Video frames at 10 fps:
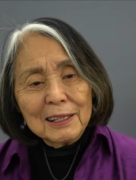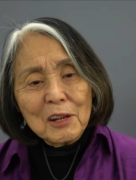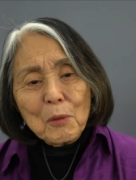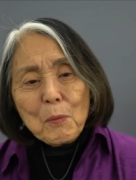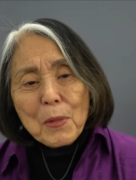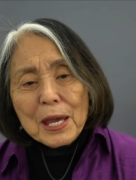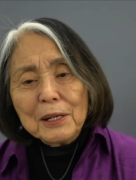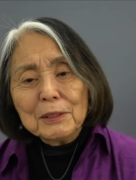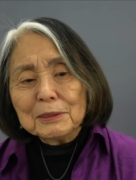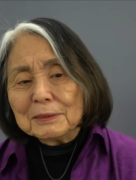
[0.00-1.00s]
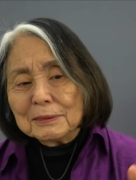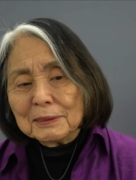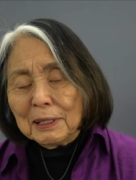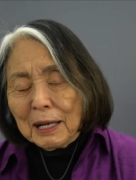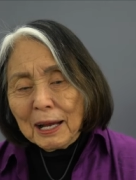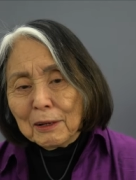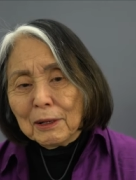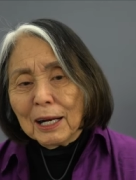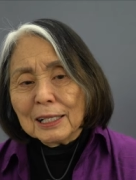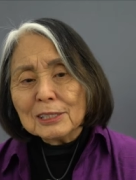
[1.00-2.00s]
No matter how
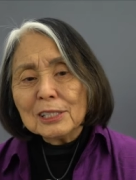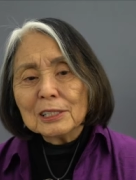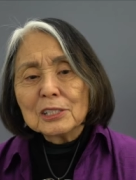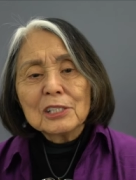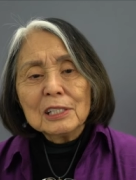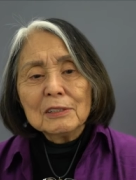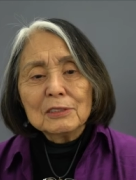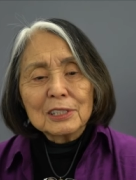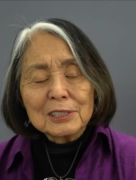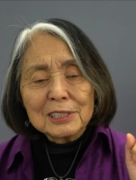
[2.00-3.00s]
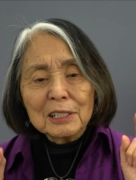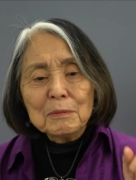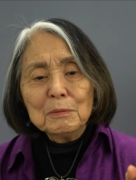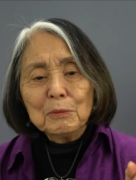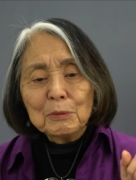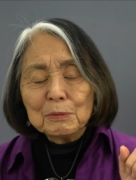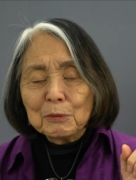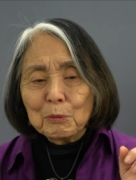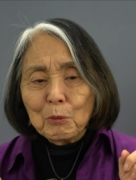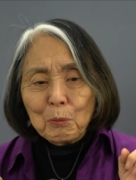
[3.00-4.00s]
high she achieves, there's some
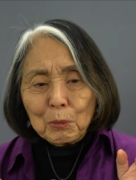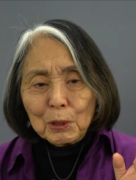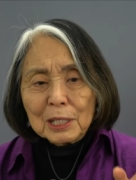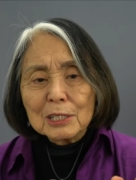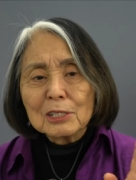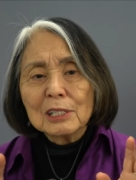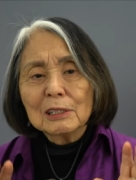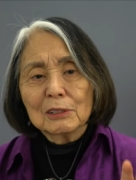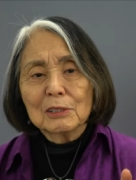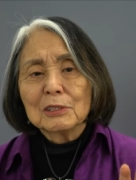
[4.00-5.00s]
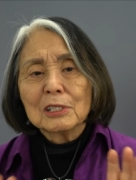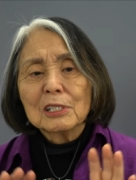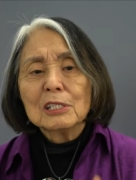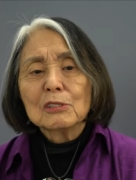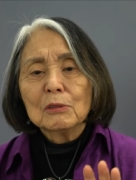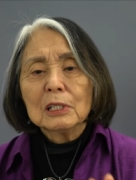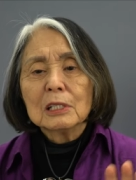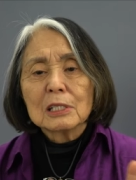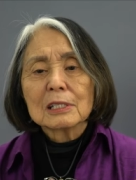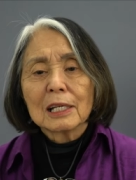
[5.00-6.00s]
place she learns that she's
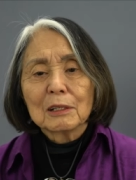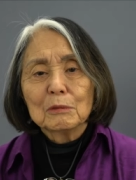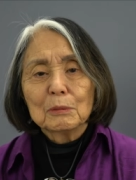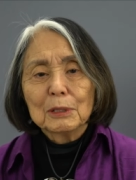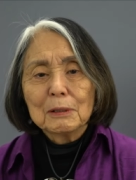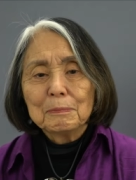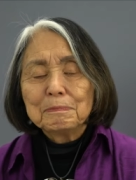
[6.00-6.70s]
treated just like a woman.